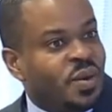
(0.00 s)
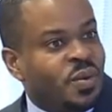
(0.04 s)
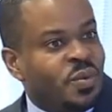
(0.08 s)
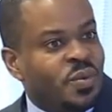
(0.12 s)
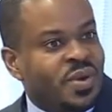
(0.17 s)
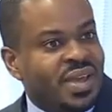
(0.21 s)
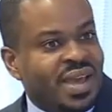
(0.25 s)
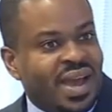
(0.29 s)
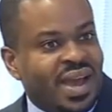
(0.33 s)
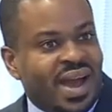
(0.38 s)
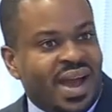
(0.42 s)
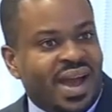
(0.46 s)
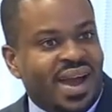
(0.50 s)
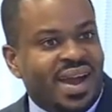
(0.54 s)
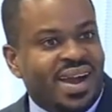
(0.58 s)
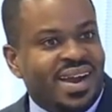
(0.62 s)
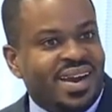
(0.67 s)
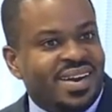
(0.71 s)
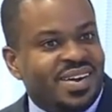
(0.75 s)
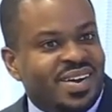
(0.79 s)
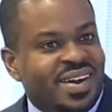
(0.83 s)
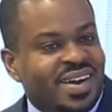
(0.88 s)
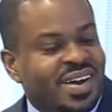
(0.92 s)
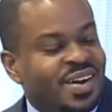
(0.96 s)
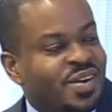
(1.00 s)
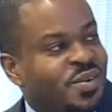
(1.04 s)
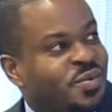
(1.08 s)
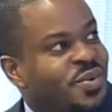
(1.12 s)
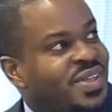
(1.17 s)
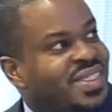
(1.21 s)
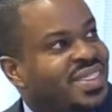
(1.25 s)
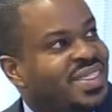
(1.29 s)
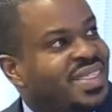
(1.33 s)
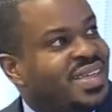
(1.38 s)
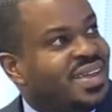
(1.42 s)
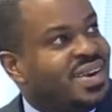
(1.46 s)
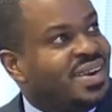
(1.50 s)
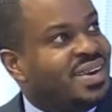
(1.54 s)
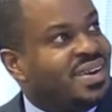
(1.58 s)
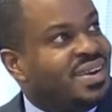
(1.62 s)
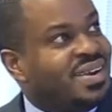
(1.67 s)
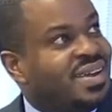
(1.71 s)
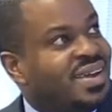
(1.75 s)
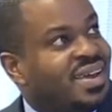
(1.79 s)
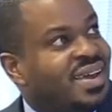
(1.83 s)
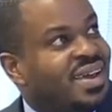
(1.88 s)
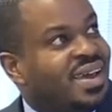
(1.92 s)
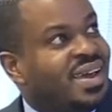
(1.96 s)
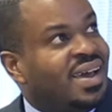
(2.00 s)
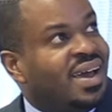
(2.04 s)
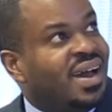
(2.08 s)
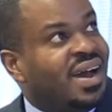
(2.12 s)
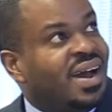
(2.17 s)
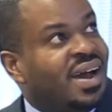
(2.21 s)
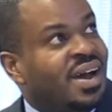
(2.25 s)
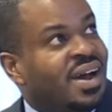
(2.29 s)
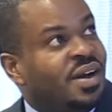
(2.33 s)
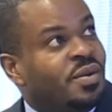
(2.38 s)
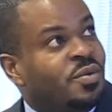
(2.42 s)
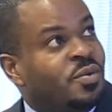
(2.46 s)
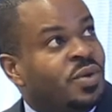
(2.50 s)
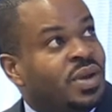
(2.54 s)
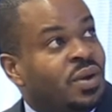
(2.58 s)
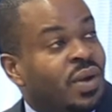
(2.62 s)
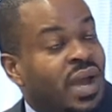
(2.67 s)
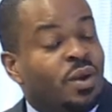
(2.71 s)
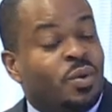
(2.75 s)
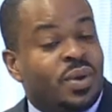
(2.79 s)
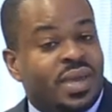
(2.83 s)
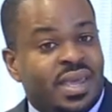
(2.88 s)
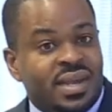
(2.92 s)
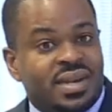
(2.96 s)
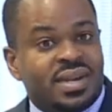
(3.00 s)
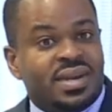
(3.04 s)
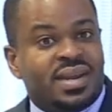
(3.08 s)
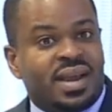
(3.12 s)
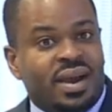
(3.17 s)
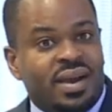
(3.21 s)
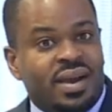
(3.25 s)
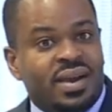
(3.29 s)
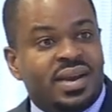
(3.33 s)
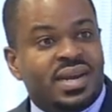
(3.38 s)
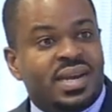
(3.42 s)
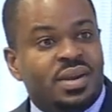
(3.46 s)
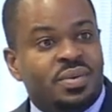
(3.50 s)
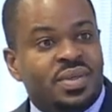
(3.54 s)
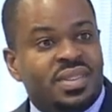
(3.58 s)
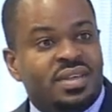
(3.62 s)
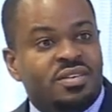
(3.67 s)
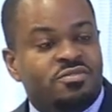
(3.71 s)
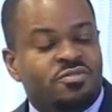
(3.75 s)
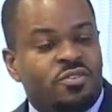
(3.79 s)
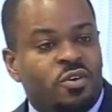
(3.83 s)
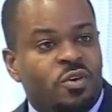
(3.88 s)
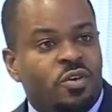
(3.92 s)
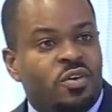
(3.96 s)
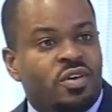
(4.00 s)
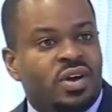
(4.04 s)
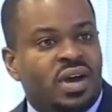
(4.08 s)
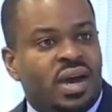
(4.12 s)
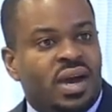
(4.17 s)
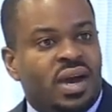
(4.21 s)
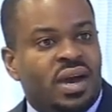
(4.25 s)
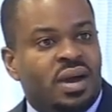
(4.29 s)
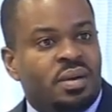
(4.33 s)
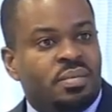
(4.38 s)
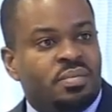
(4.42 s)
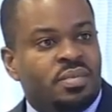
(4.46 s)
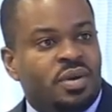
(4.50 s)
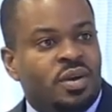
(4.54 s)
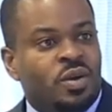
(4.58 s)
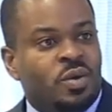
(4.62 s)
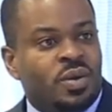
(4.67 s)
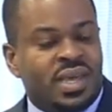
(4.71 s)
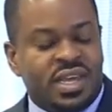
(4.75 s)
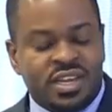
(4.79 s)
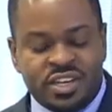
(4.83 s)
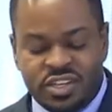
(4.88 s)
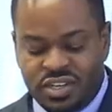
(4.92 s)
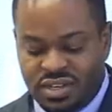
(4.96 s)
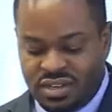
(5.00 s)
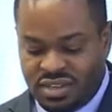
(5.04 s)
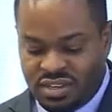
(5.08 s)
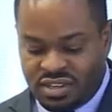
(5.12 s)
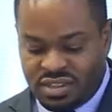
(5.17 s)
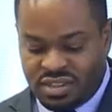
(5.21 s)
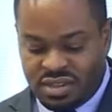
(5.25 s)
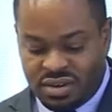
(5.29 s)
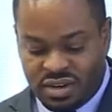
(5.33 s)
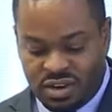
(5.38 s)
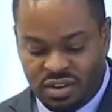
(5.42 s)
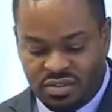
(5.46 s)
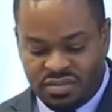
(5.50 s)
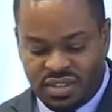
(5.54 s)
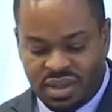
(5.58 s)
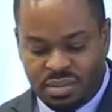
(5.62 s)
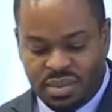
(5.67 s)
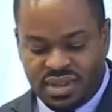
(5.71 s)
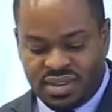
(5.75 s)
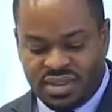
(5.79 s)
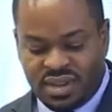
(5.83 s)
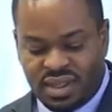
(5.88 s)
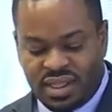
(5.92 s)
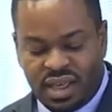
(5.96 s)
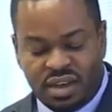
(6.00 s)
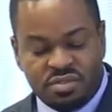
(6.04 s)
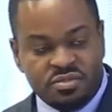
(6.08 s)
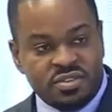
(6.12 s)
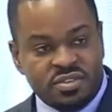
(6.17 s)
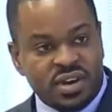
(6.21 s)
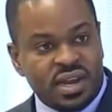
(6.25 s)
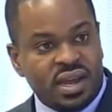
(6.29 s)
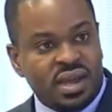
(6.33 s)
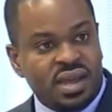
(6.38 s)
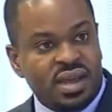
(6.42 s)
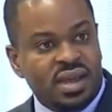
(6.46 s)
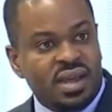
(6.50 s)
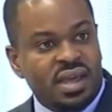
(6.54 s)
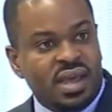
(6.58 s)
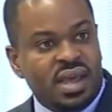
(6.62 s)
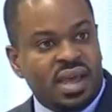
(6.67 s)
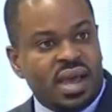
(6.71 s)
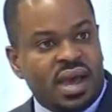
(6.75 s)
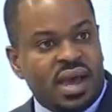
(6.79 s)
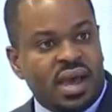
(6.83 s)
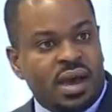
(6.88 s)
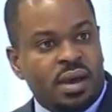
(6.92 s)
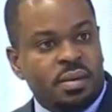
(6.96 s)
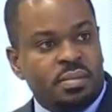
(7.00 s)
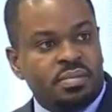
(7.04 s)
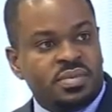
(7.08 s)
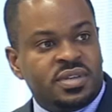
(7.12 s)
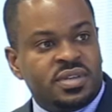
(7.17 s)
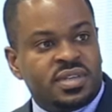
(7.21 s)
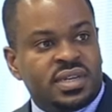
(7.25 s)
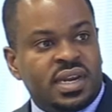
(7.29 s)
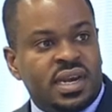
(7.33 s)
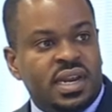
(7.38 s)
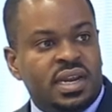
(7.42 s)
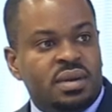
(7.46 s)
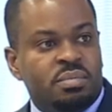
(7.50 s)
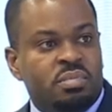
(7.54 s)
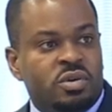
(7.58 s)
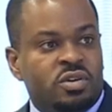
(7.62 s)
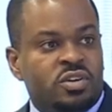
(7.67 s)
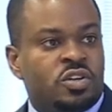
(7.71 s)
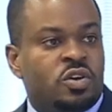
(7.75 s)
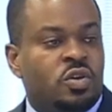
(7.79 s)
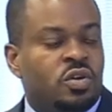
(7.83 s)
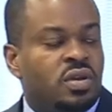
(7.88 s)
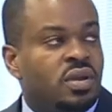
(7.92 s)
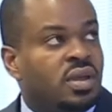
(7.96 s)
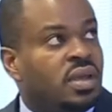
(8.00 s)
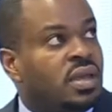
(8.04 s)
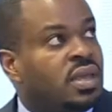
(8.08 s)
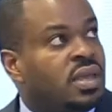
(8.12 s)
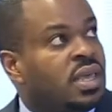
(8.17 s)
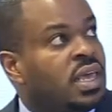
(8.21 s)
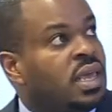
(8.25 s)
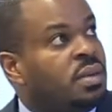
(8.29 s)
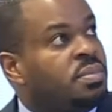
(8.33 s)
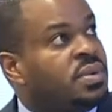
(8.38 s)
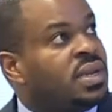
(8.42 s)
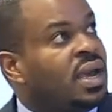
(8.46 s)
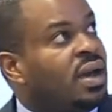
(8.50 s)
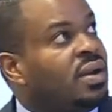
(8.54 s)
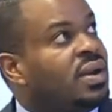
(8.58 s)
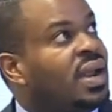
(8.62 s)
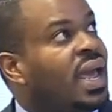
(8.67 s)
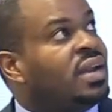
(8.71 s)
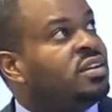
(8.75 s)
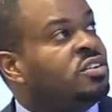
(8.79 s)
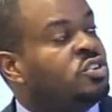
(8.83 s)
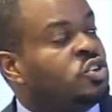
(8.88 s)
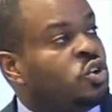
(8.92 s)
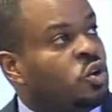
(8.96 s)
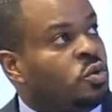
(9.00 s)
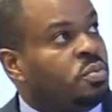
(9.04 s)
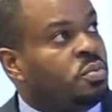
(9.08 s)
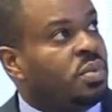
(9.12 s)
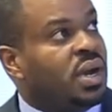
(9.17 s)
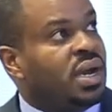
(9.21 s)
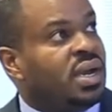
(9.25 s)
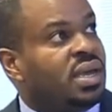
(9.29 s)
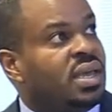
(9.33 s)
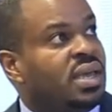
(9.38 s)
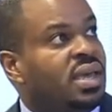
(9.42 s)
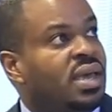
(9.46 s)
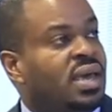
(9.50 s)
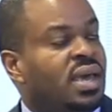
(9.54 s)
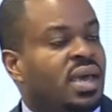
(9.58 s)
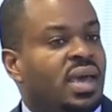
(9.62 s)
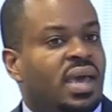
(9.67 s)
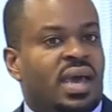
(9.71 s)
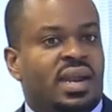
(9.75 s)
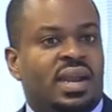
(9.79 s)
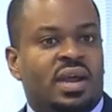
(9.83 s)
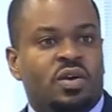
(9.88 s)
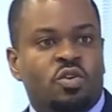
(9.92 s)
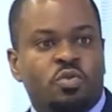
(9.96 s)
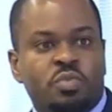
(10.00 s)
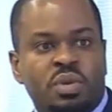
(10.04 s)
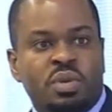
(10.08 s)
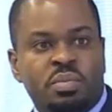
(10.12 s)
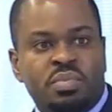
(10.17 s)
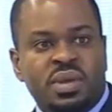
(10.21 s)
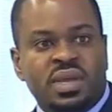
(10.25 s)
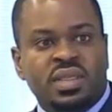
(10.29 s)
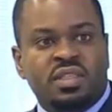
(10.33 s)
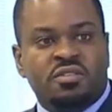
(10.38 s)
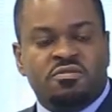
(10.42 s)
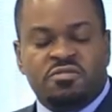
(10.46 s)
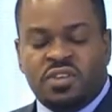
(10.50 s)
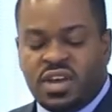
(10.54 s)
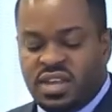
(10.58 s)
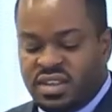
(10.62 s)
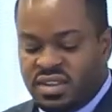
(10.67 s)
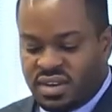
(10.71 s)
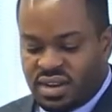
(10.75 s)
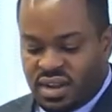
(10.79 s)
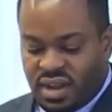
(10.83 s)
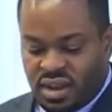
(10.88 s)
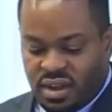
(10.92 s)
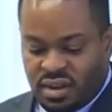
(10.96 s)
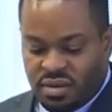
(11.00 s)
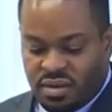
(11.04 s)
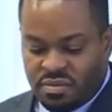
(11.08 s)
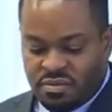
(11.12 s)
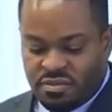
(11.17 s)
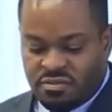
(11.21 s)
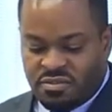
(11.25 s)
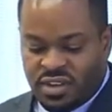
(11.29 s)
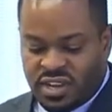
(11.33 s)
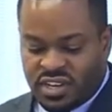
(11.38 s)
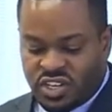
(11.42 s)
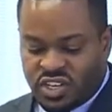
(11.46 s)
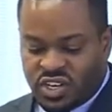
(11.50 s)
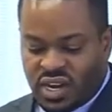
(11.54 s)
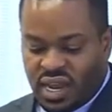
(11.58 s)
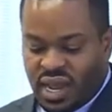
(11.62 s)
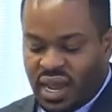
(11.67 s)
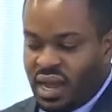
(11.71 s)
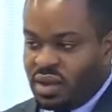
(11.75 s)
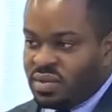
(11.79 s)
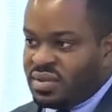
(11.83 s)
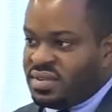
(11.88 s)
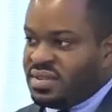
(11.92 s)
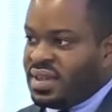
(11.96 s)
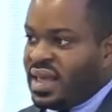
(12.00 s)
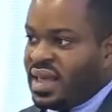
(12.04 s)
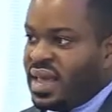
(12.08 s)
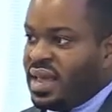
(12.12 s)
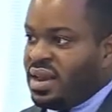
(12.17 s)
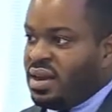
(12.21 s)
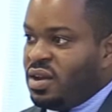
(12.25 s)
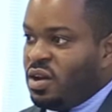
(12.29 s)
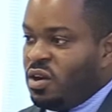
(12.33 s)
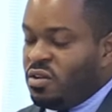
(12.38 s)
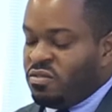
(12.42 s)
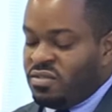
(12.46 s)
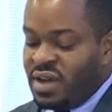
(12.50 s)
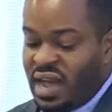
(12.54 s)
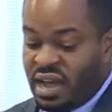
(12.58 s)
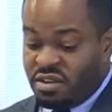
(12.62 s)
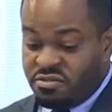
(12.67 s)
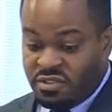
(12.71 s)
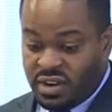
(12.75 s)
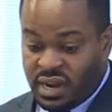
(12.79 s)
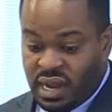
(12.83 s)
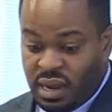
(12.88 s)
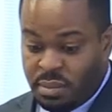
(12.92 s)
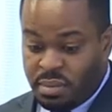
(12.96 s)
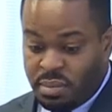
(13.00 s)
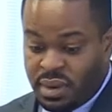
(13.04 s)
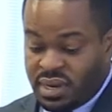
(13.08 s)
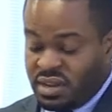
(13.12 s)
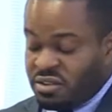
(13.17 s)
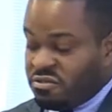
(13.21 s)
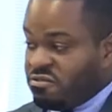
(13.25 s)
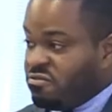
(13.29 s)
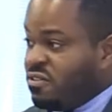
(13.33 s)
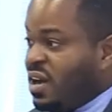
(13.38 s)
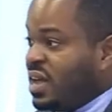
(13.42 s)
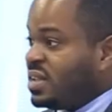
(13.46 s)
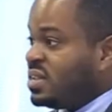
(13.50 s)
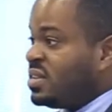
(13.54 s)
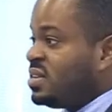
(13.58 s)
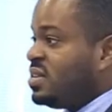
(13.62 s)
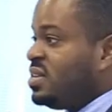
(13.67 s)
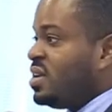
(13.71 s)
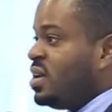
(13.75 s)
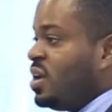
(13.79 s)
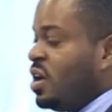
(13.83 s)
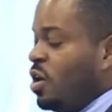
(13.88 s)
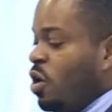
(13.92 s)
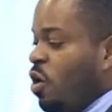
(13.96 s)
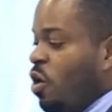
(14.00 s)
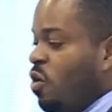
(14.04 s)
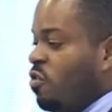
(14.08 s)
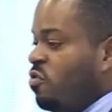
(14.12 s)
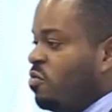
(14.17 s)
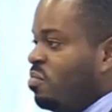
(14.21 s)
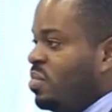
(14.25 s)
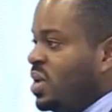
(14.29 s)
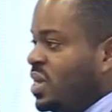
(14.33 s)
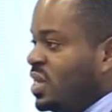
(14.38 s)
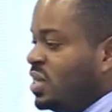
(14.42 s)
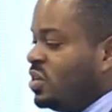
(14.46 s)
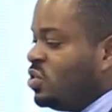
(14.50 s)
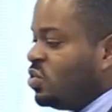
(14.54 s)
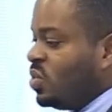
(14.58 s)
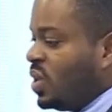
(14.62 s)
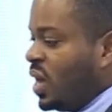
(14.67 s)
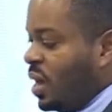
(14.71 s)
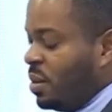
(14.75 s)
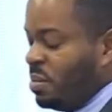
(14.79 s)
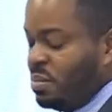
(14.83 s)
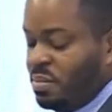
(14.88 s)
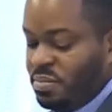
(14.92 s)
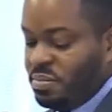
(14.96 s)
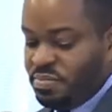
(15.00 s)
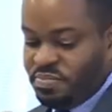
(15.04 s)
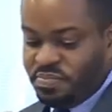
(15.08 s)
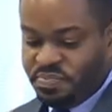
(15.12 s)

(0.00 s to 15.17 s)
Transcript: We are we are located currently within four locations, three of them in South Africa, Stellenbosch, Cape Town, and Joburg, and Nairobi being the first venture outside of Africa, but the first of many to come.